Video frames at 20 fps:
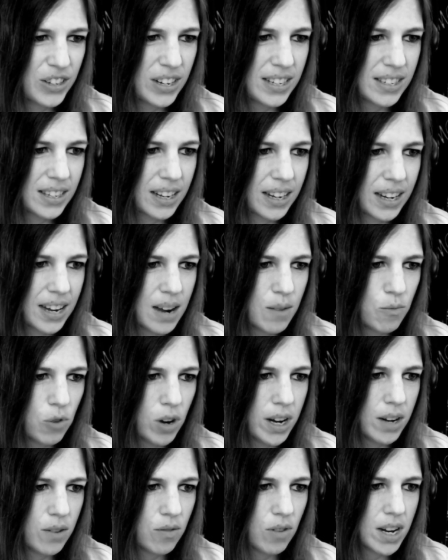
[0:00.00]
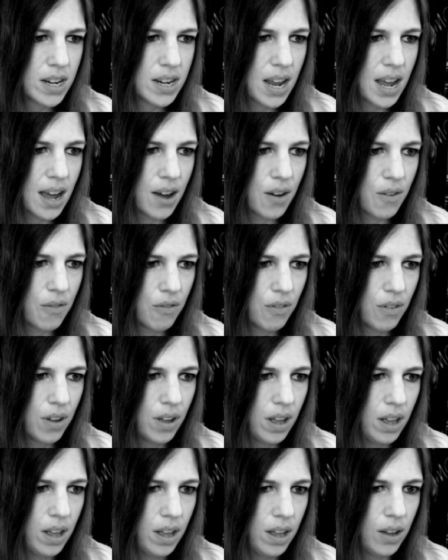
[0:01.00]
Jay's like, I'm ready right now.
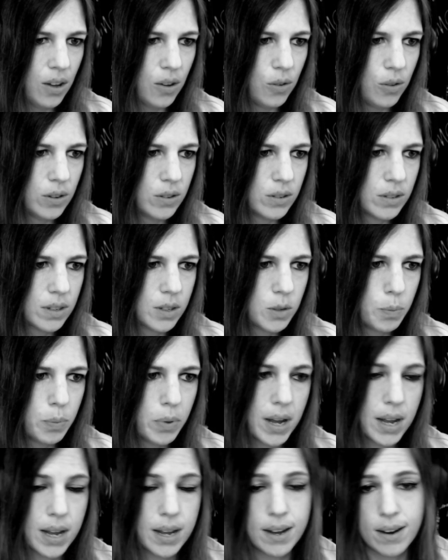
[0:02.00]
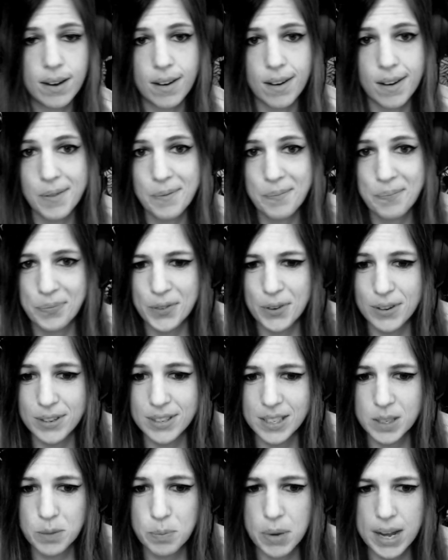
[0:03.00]
Oh, there's a spike here. There's
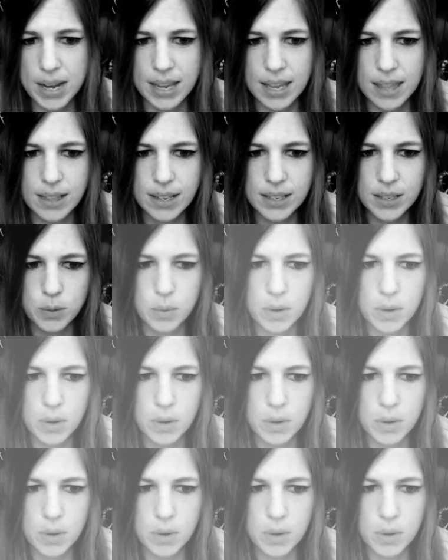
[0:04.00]
a spike in this